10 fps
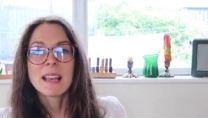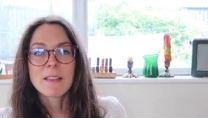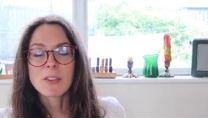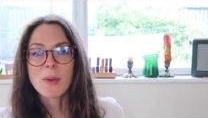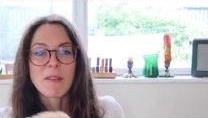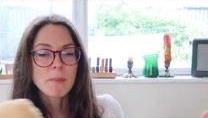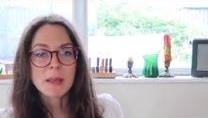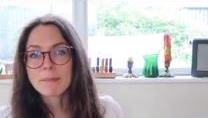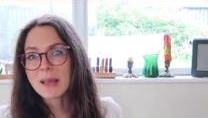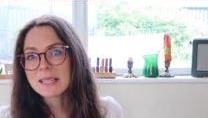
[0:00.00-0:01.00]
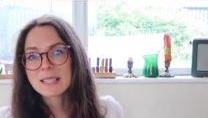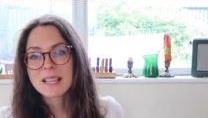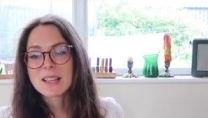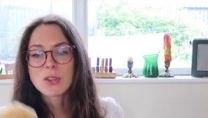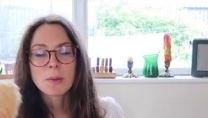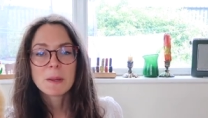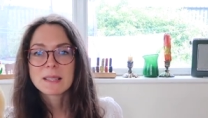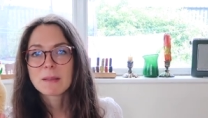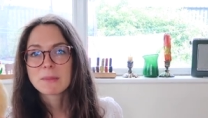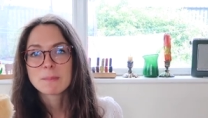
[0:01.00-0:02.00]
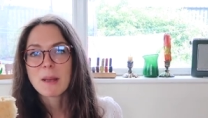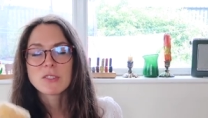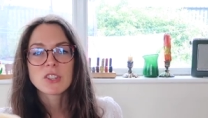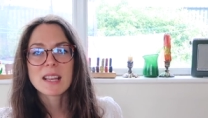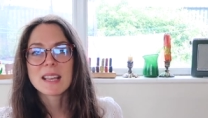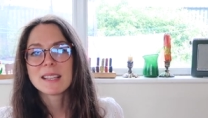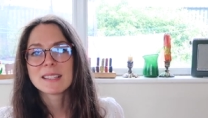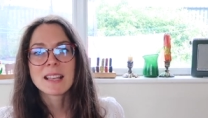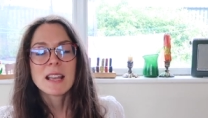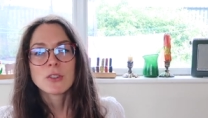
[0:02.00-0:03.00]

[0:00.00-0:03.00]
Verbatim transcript: If you have a big basin, you can put some sponges,